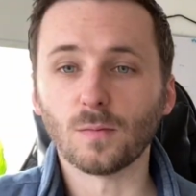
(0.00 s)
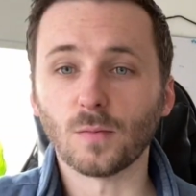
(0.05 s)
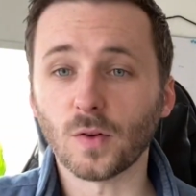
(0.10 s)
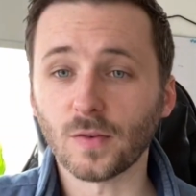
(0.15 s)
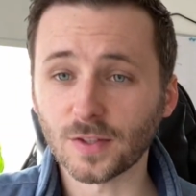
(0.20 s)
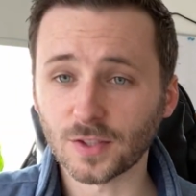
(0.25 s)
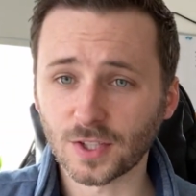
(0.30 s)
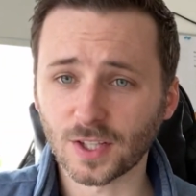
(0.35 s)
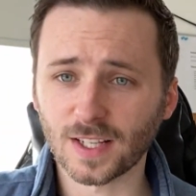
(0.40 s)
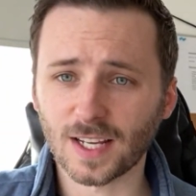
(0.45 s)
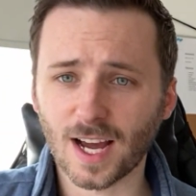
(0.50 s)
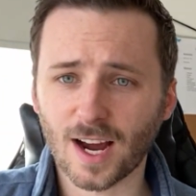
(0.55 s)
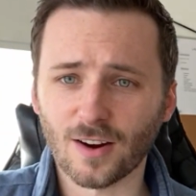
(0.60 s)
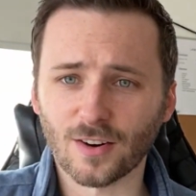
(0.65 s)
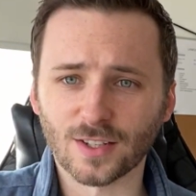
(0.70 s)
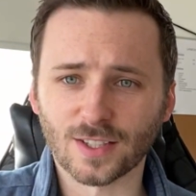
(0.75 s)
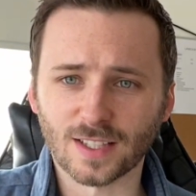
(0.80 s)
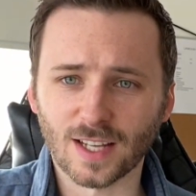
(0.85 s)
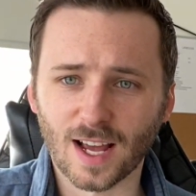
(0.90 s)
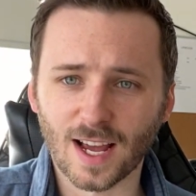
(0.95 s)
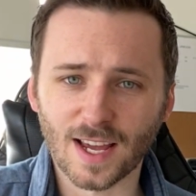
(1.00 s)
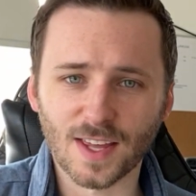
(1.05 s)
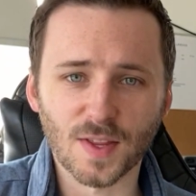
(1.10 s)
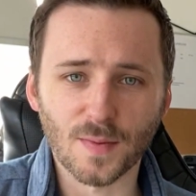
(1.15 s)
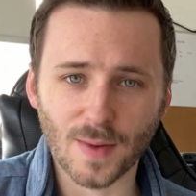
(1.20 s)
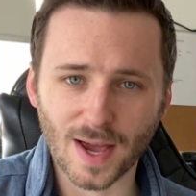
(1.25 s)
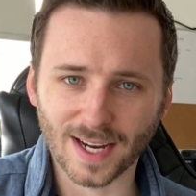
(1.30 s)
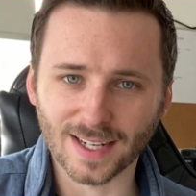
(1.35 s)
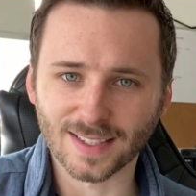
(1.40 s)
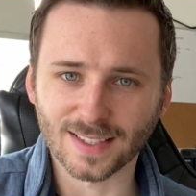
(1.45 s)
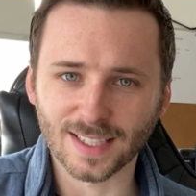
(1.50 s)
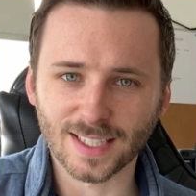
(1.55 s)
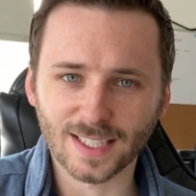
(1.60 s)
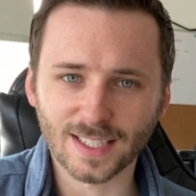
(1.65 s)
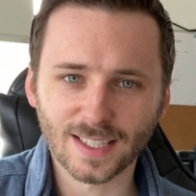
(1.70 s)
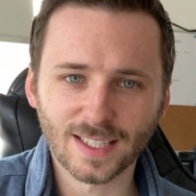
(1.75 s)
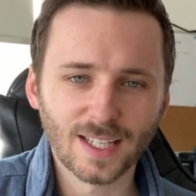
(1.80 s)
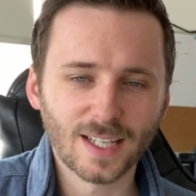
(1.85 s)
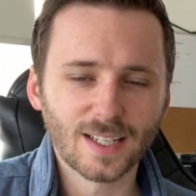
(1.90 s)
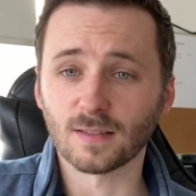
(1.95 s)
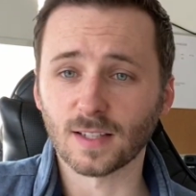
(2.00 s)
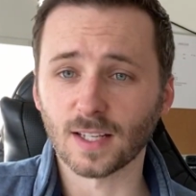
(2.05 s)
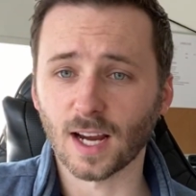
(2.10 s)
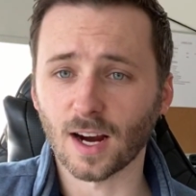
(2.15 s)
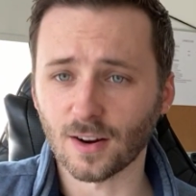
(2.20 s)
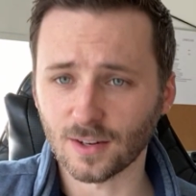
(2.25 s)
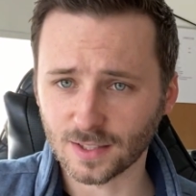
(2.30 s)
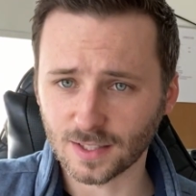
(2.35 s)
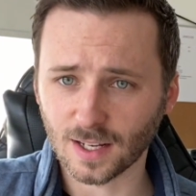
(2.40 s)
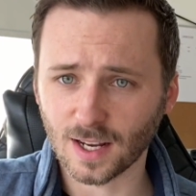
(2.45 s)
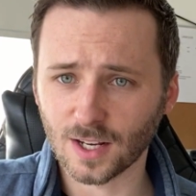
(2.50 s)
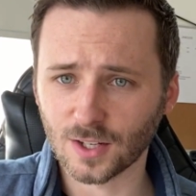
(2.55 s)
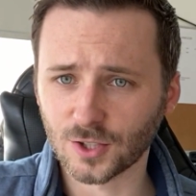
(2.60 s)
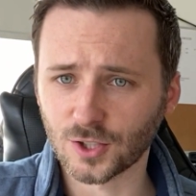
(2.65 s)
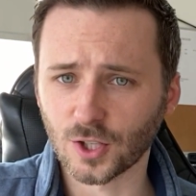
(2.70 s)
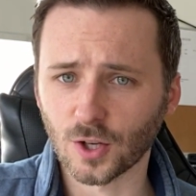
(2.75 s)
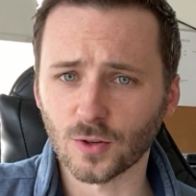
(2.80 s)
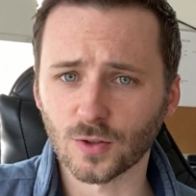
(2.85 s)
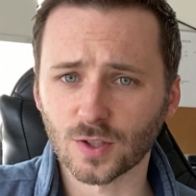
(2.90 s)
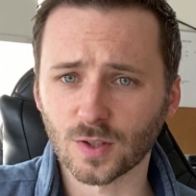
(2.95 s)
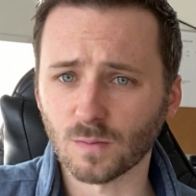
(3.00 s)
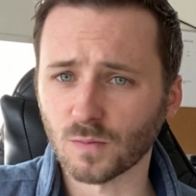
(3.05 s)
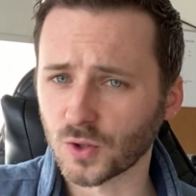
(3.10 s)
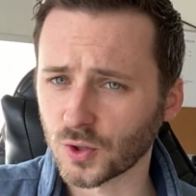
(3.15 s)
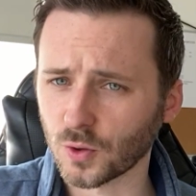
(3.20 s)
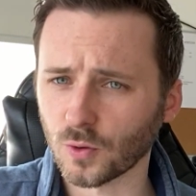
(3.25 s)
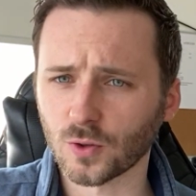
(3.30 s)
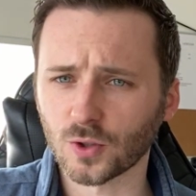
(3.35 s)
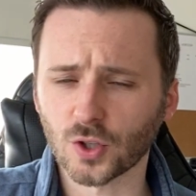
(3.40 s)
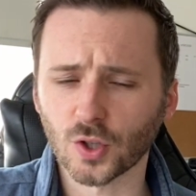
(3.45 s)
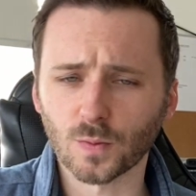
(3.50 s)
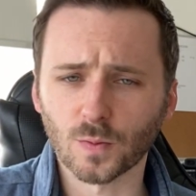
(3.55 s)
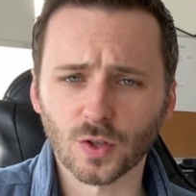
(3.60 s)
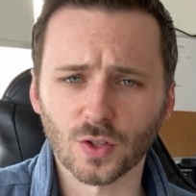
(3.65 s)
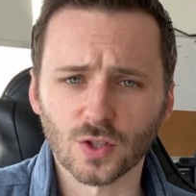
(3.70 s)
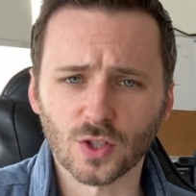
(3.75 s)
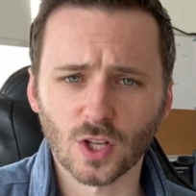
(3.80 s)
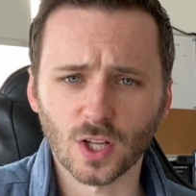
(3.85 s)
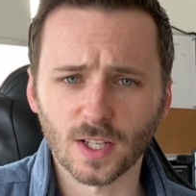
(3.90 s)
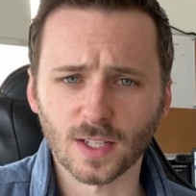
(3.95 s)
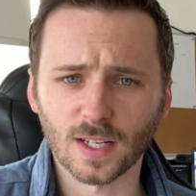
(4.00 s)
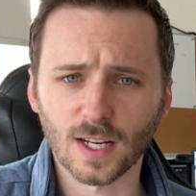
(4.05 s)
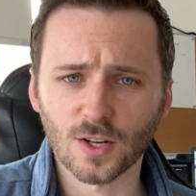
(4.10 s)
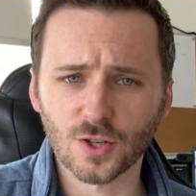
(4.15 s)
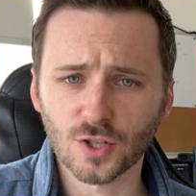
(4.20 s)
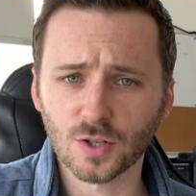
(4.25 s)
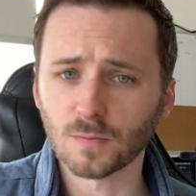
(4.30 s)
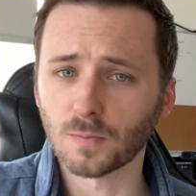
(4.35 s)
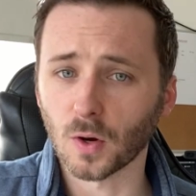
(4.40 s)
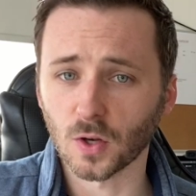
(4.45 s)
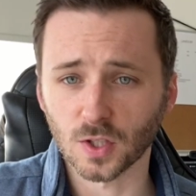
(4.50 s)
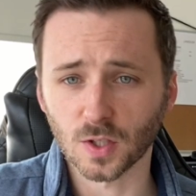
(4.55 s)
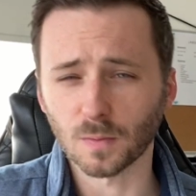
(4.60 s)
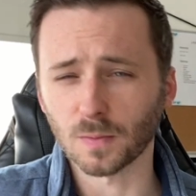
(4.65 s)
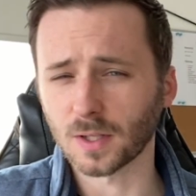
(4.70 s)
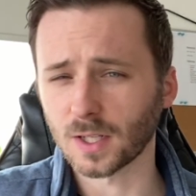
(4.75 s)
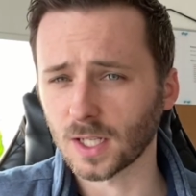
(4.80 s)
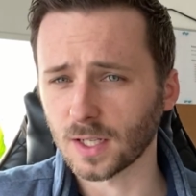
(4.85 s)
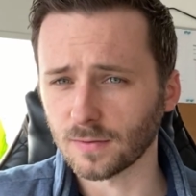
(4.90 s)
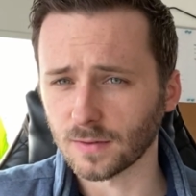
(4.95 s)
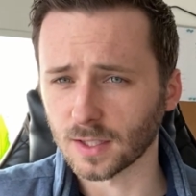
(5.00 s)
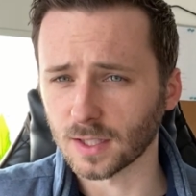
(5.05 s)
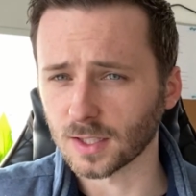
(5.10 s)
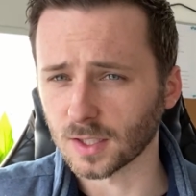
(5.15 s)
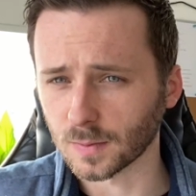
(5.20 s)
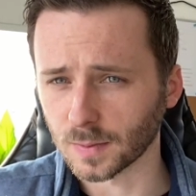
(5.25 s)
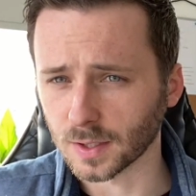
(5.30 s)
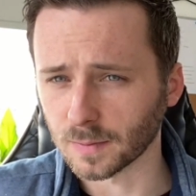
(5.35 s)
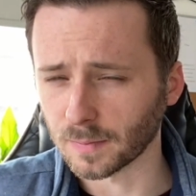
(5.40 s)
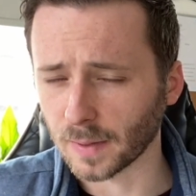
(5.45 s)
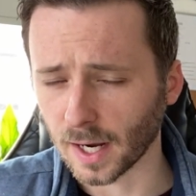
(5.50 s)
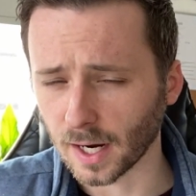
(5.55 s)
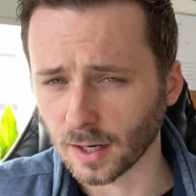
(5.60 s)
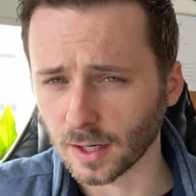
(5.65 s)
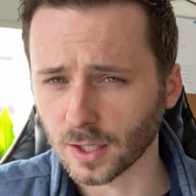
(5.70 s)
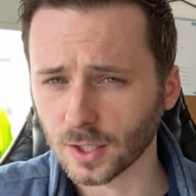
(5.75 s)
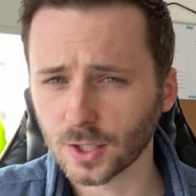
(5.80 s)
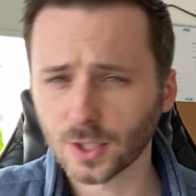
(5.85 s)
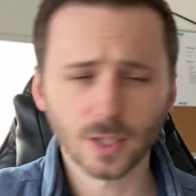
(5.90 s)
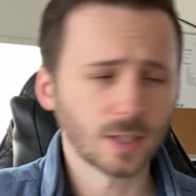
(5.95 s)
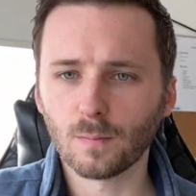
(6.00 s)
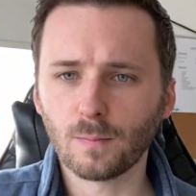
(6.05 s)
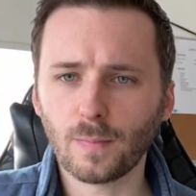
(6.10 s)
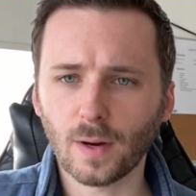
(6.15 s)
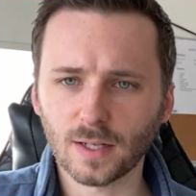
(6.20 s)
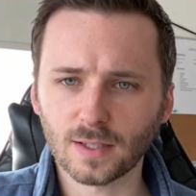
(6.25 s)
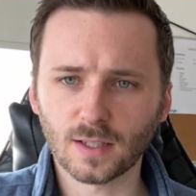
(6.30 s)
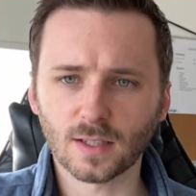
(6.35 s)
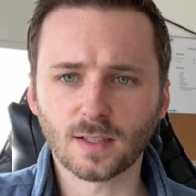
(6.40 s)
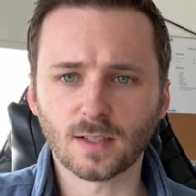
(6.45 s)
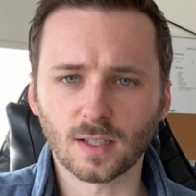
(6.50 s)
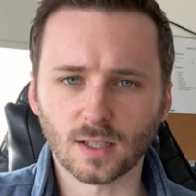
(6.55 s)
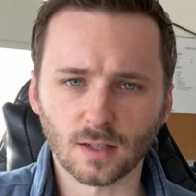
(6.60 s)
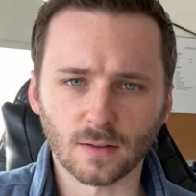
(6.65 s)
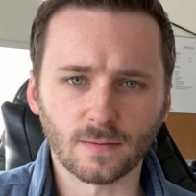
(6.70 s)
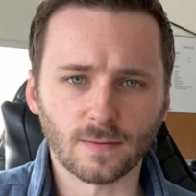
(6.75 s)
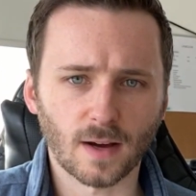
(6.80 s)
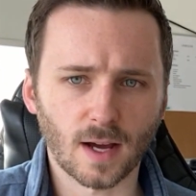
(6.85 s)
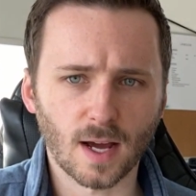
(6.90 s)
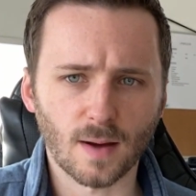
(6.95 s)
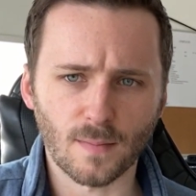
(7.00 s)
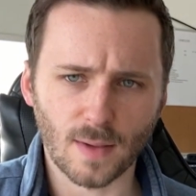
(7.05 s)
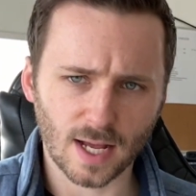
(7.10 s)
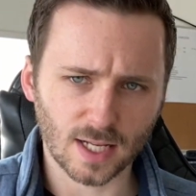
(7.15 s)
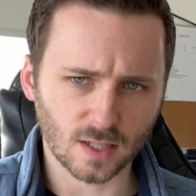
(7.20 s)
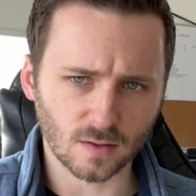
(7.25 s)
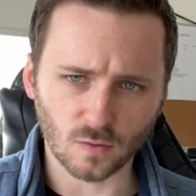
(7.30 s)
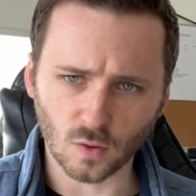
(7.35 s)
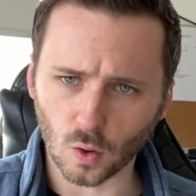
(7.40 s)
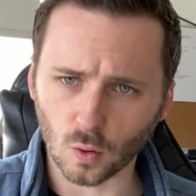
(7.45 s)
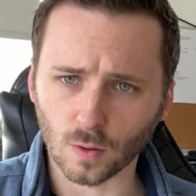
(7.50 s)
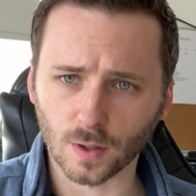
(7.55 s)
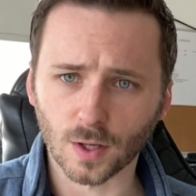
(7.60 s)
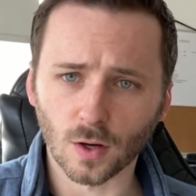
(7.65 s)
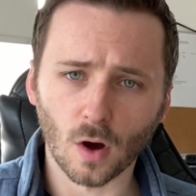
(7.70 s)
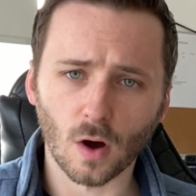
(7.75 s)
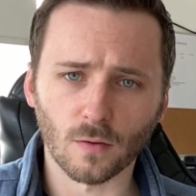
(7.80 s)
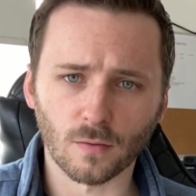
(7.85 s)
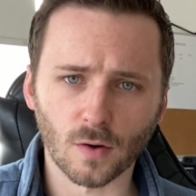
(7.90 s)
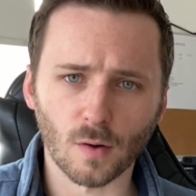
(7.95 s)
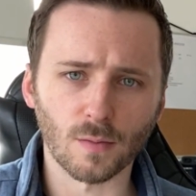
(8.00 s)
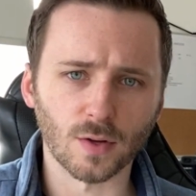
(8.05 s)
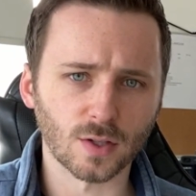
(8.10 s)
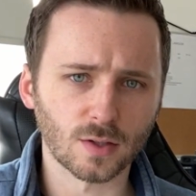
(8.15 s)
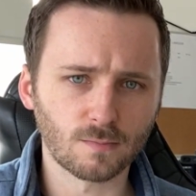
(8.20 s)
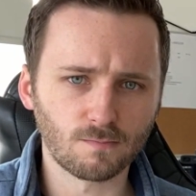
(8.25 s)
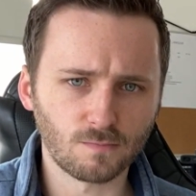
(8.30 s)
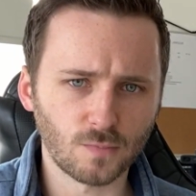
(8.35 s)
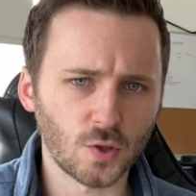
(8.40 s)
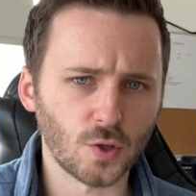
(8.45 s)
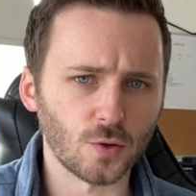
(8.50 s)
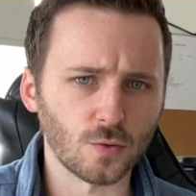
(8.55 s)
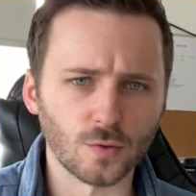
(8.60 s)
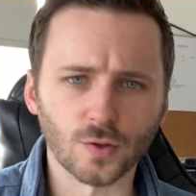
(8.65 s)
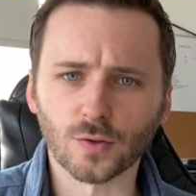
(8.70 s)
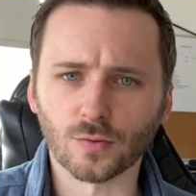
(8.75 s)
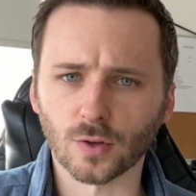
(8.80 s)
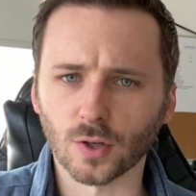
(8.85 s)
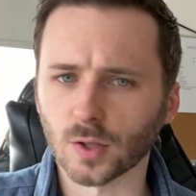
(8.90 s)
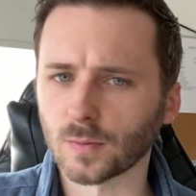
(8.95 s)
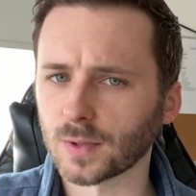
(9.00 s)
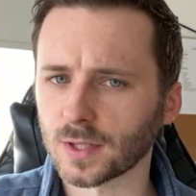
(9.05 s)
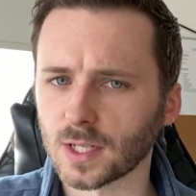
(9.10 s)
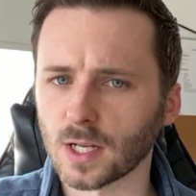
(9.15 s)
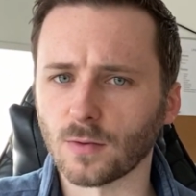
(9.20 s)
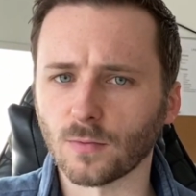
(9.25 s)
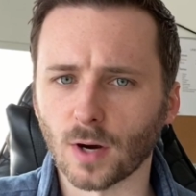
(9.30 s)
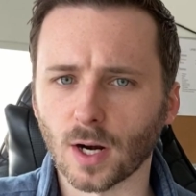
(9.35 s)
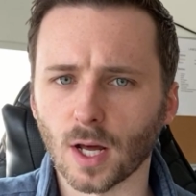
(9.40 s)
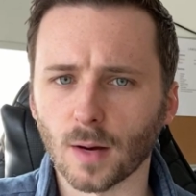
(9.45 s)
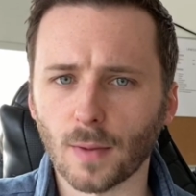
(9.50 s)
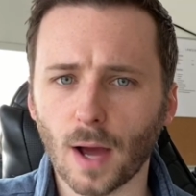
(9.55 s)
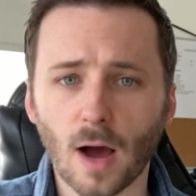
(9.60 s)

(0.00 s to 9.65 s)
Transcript: Moving to the RSI and the MACD, the RSI shows some short-term consolidation, possibly even a little bit bearish, but does signify a massive cooling off from its huge 300% run-up.